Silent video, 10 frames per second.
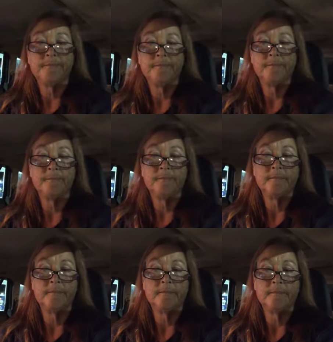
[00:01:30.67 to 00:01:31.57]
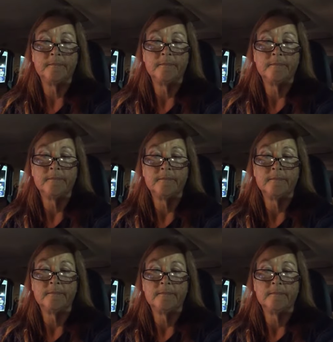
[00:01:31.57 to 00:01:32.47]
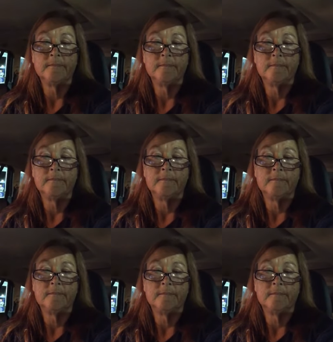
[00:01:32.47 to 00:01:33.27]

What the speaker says: Nobody speaks.